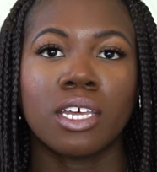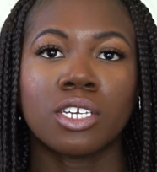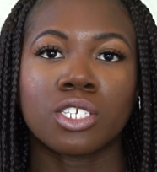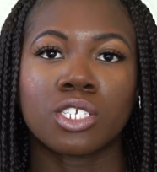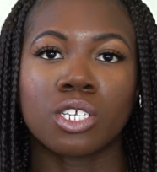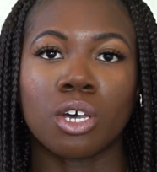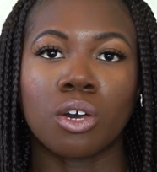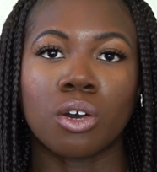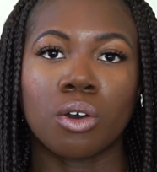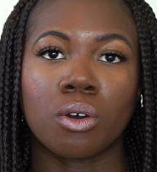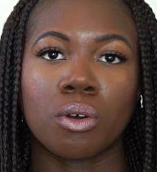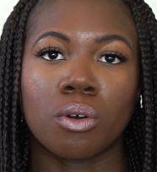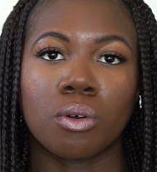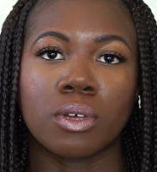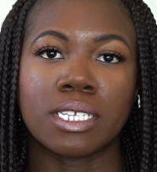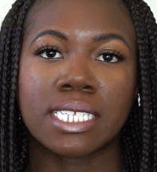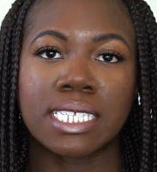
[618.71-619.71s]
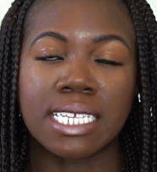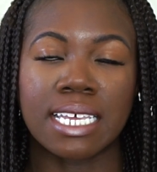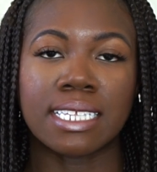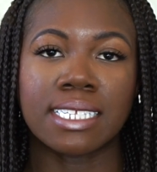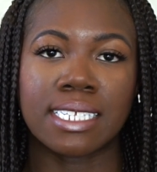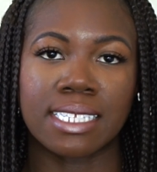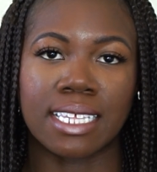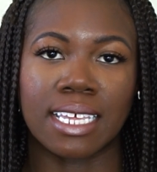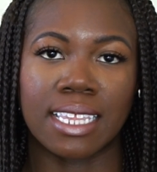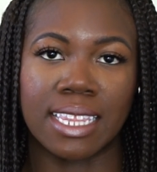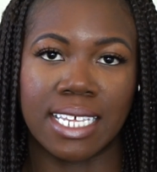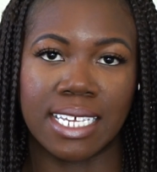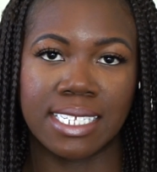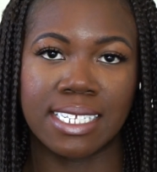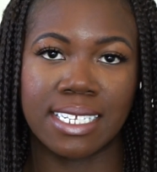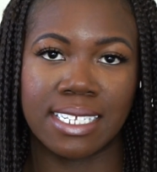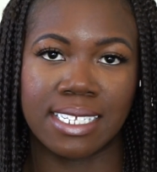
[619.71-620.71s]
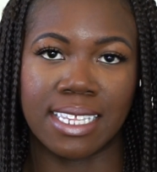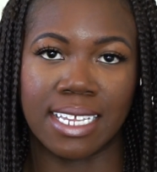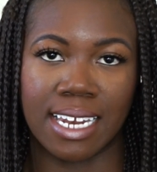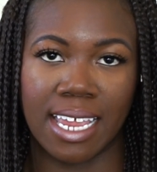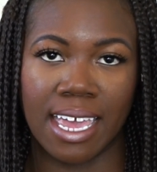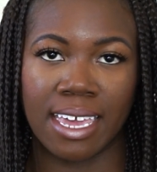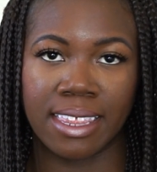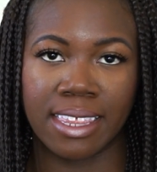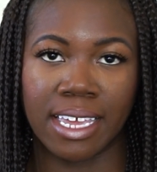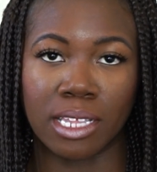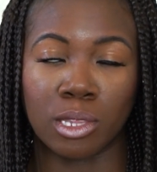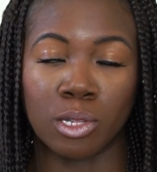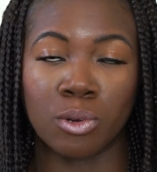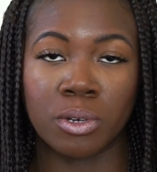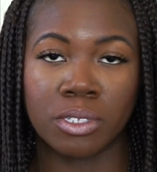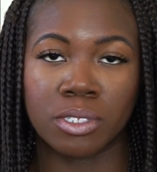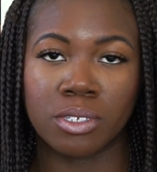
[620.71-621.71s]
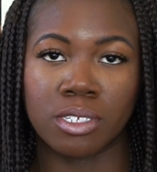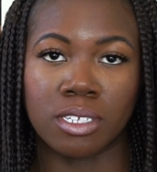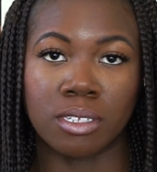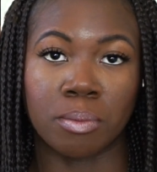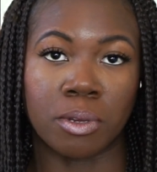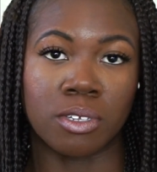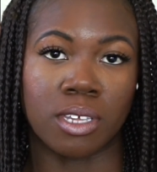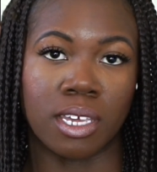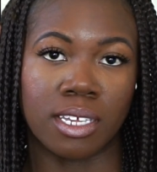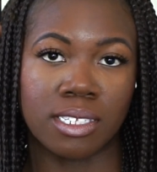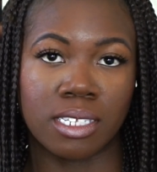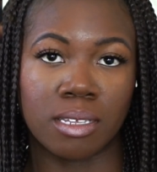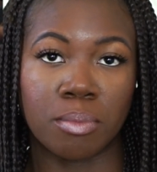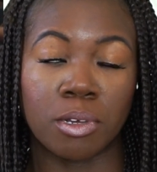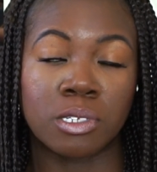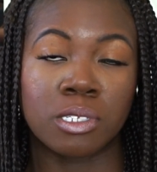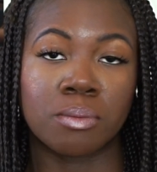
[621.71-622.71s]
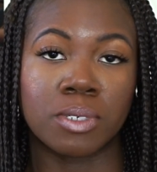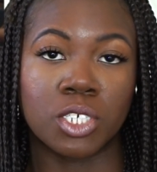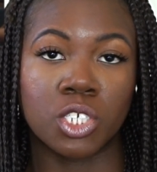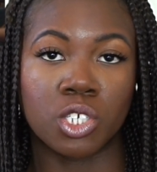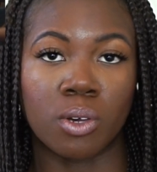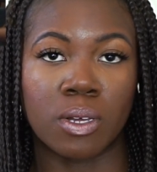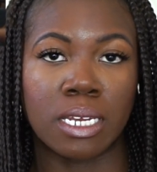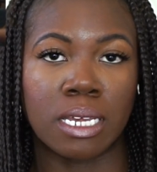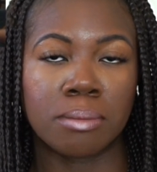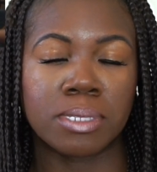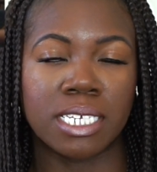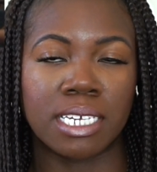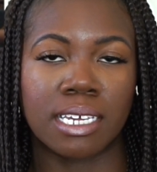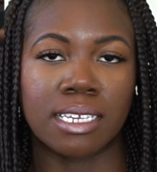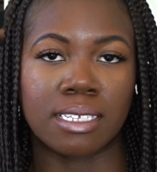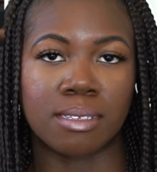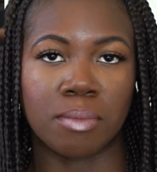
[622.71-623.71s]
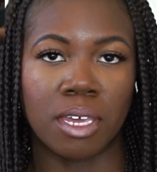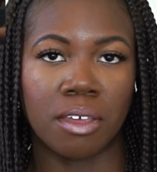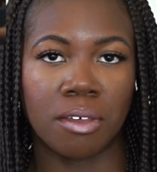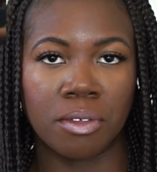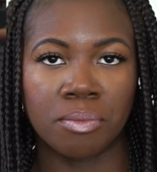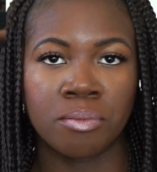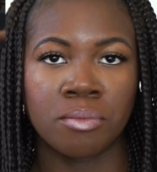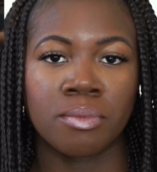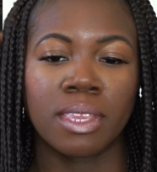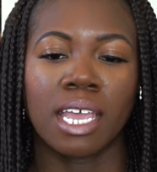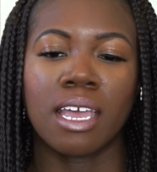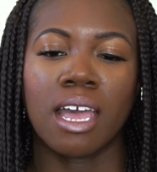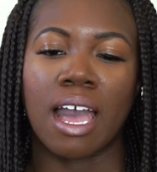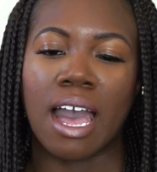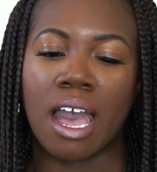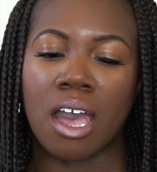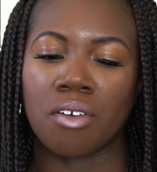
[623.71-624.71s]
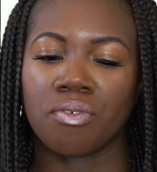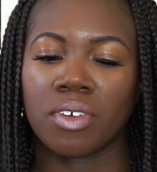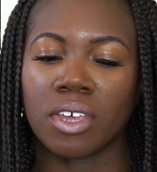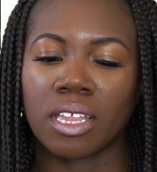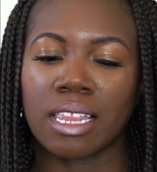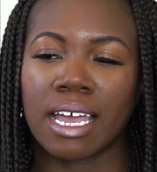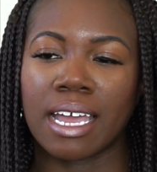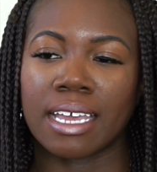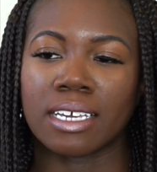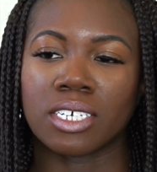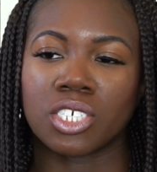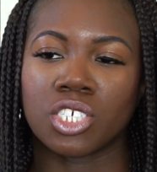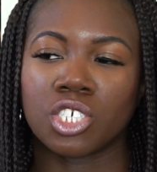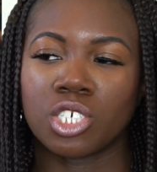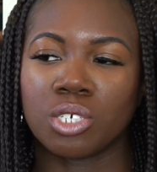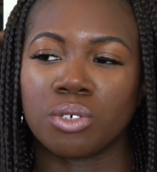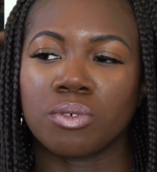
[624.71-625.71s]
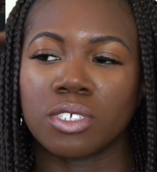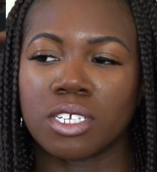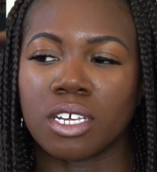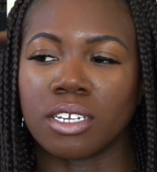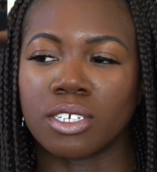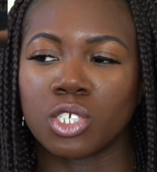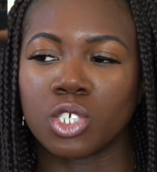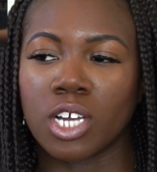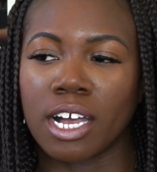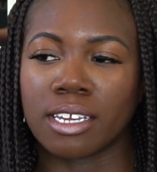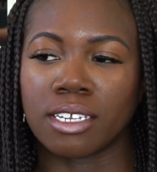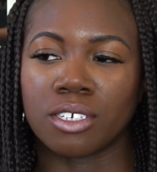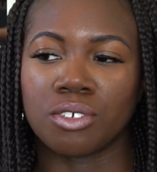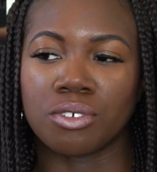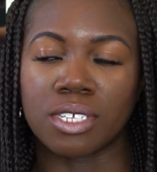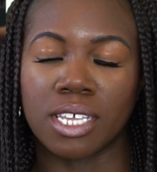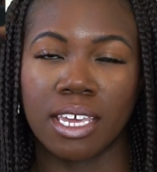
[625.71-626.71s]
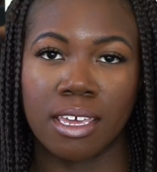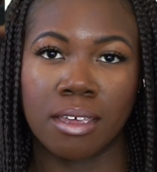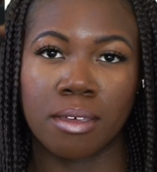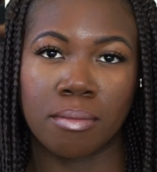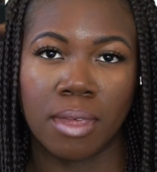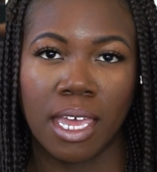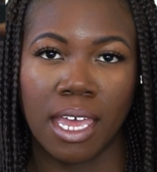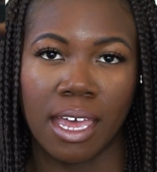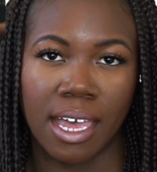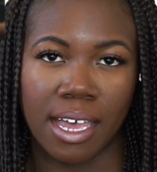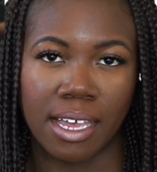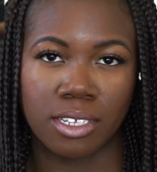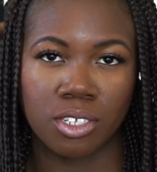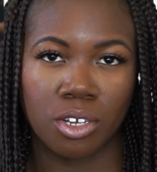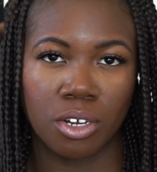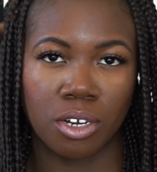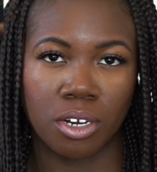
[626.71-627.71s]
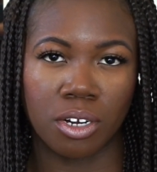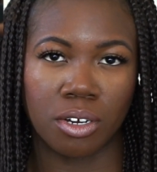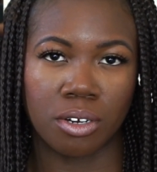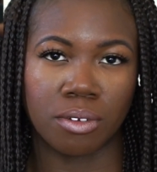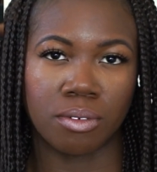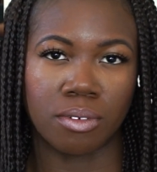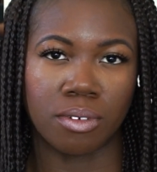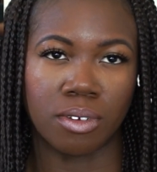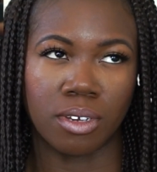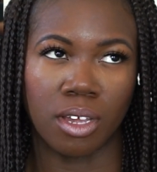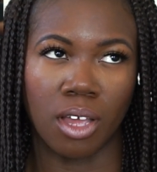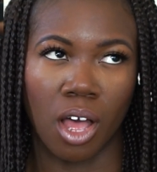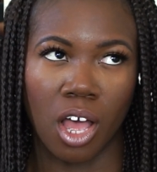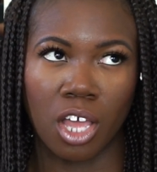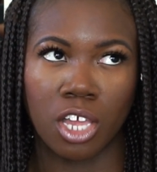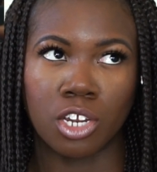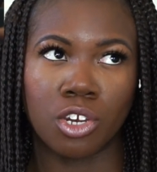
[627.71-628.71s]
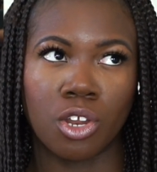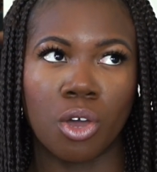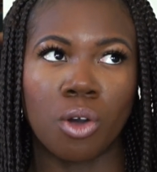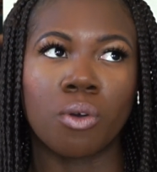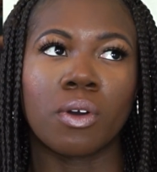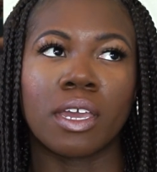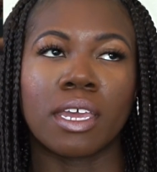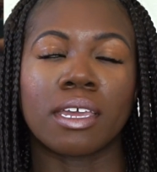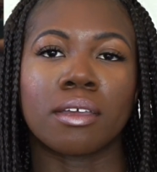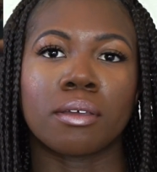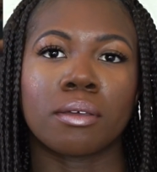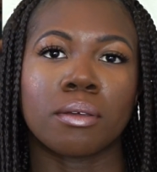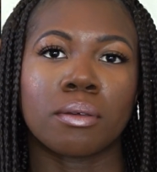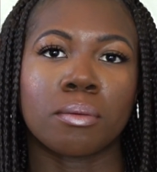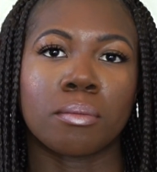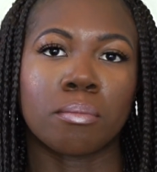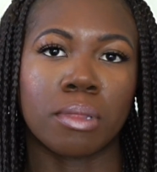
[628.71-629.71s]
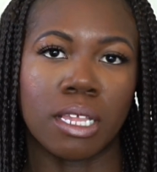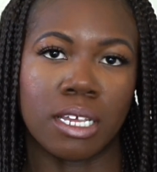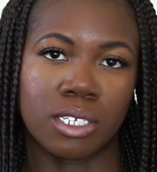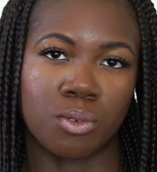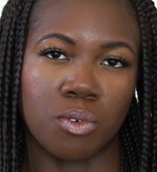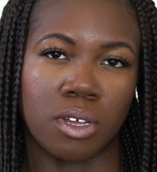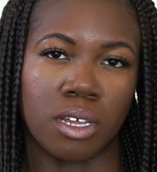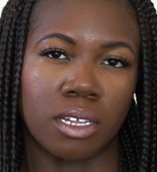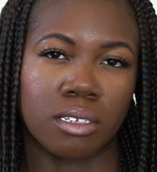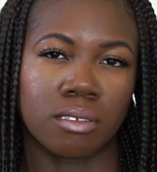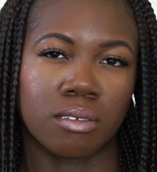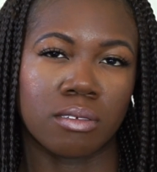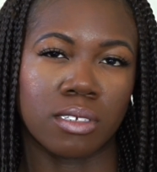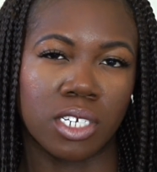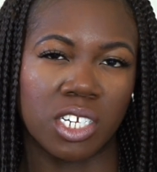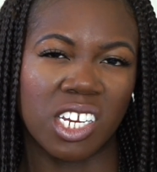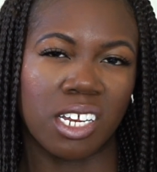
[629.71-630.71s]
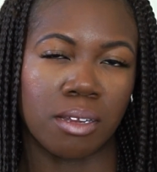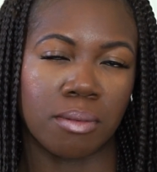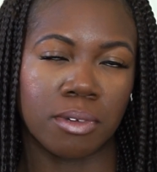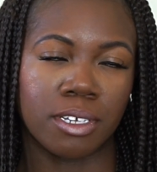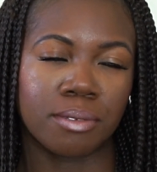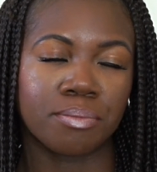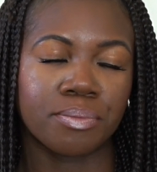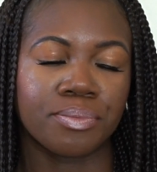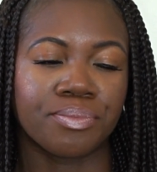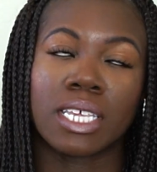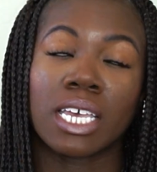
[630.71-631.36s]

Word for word: So since this is the day that Lawrence is supposed is supposed to be showing up to get his mail, I feel like she was gonna try to use him as her unknowing plus one. You know what I mean?